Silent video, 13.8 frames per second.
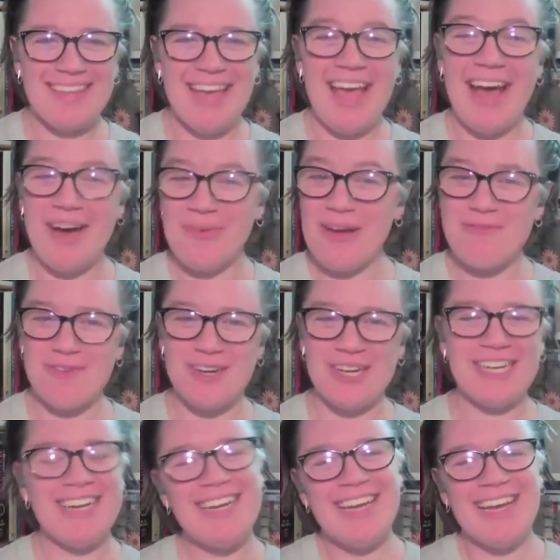
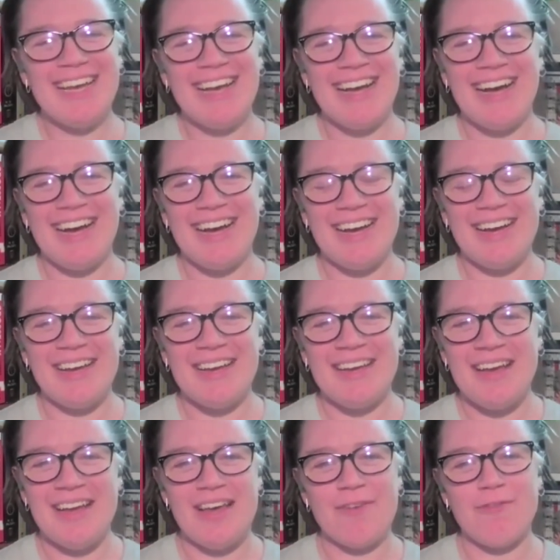however,
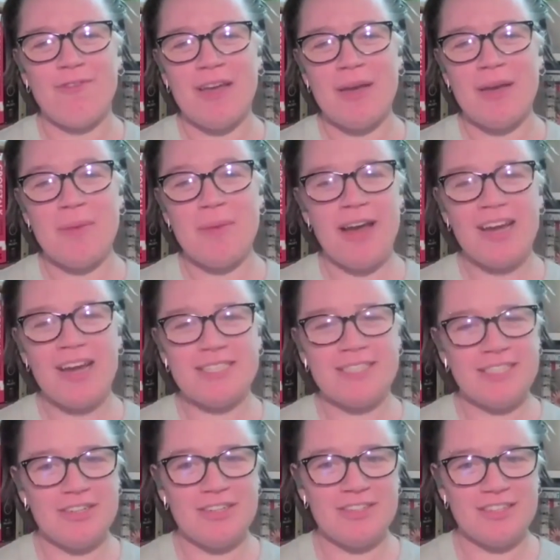a vampire
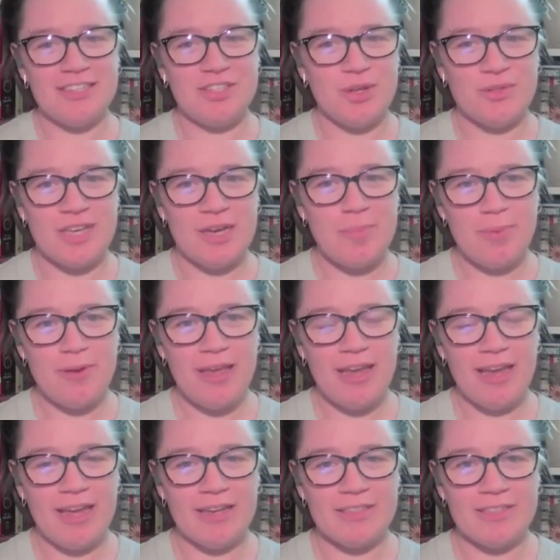mysteriously shows up,
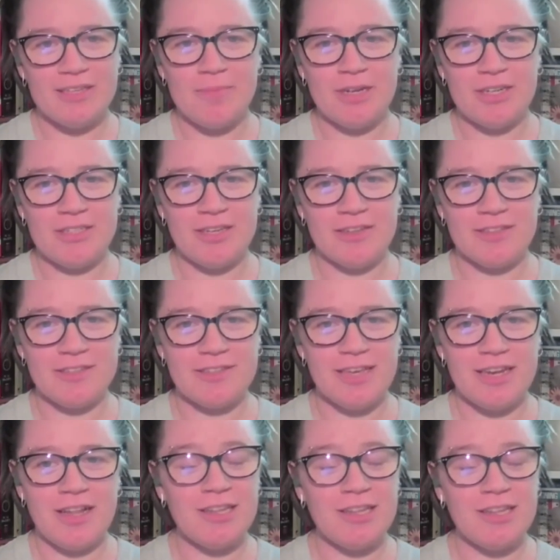and Amira tells us
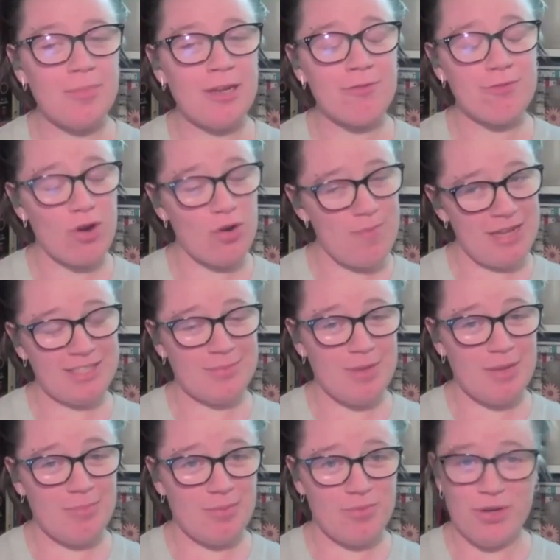that a little bit of romance
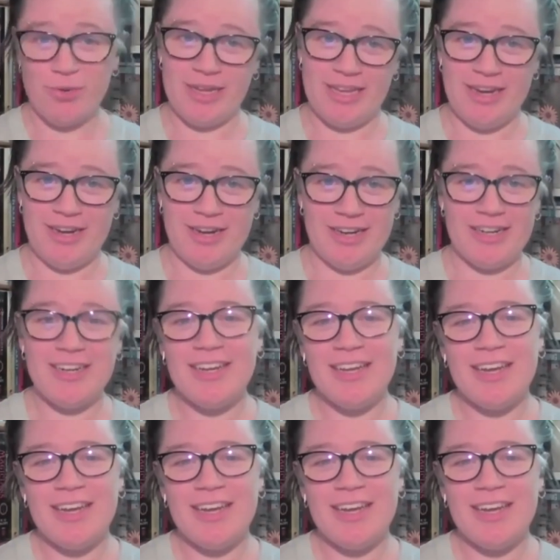might be brewing here.